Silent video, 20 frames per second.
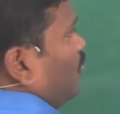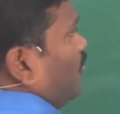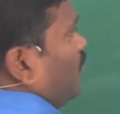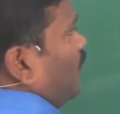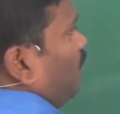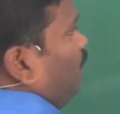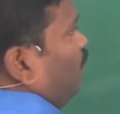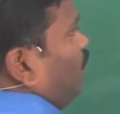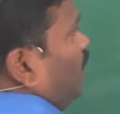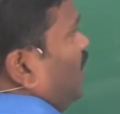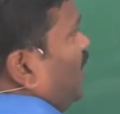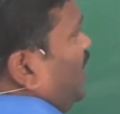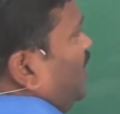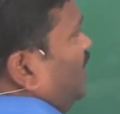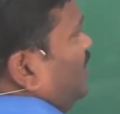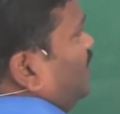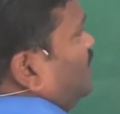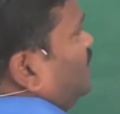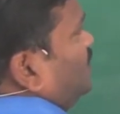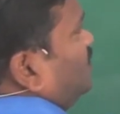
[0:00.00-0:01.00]

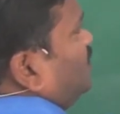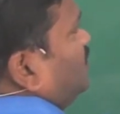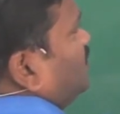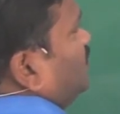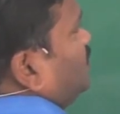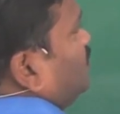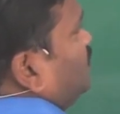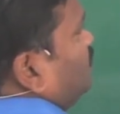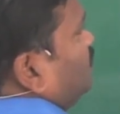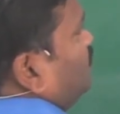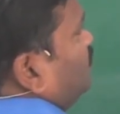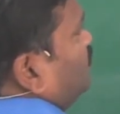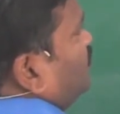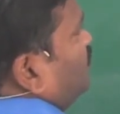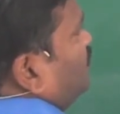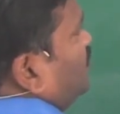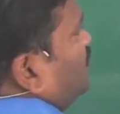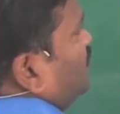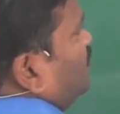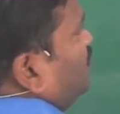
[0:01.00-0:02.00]
minus
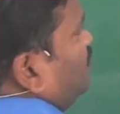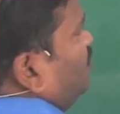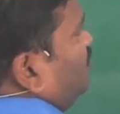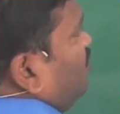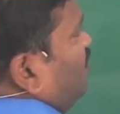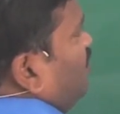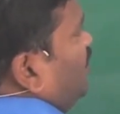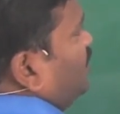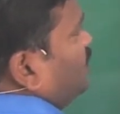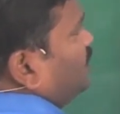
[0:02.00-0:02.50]
3.